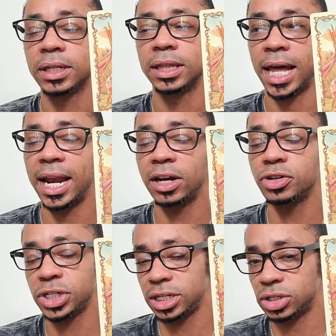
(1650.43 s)
That
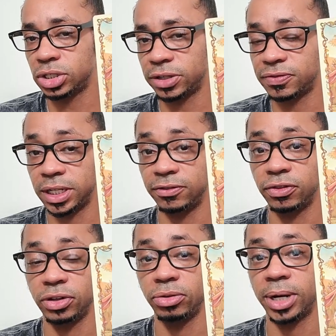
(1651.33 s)
energy is shifting
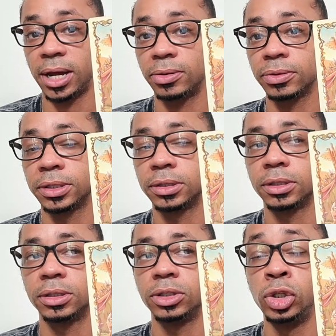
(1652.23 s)
for you now.
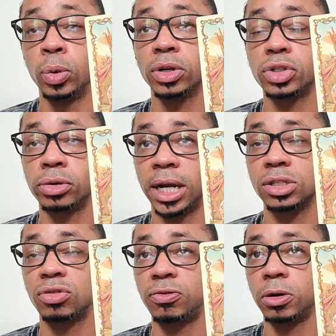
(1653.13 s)
You are
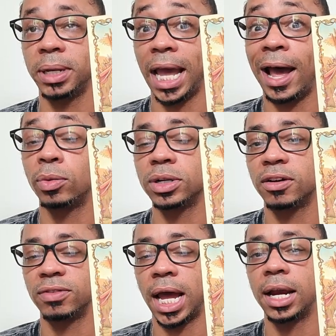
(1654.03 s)
transforming out
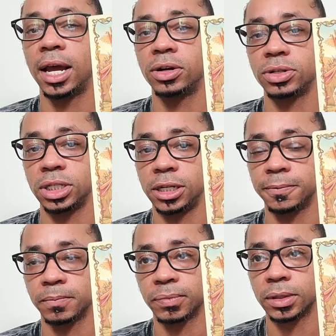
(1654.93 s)
of that energy.
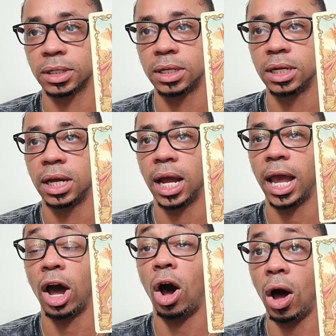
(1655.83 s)

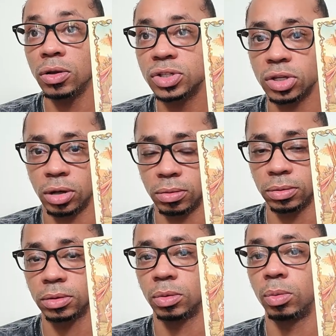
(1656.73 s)
Also,
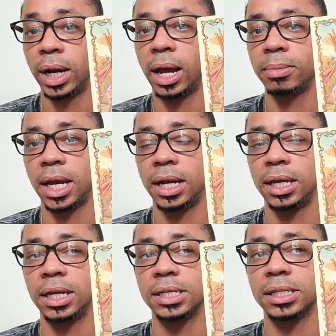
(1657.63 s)
what I'm
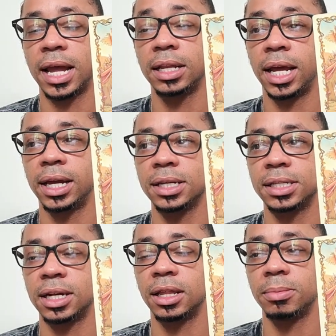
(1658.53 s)
getting is that, like I
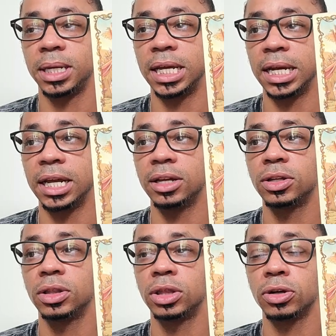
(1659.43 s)
said in the beginning,
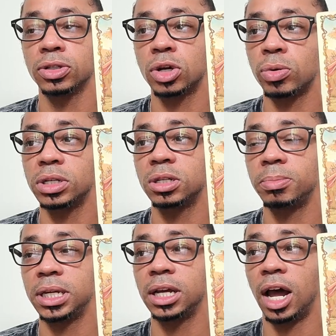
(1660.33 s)
there's going to
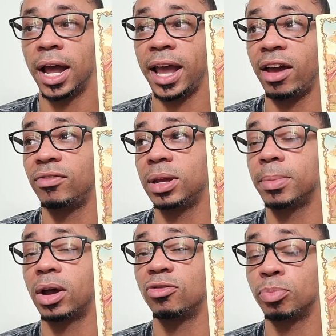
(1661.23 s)
be a heavy
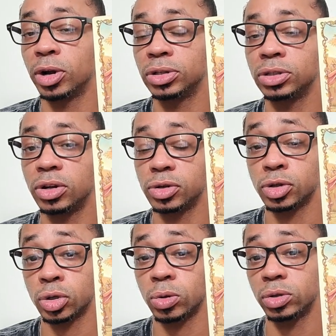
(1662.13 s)
amount of burden on your
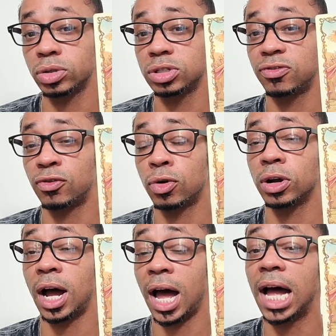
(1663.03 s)
shoulders
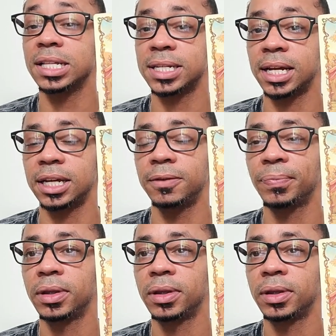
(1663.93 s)
for a hot second,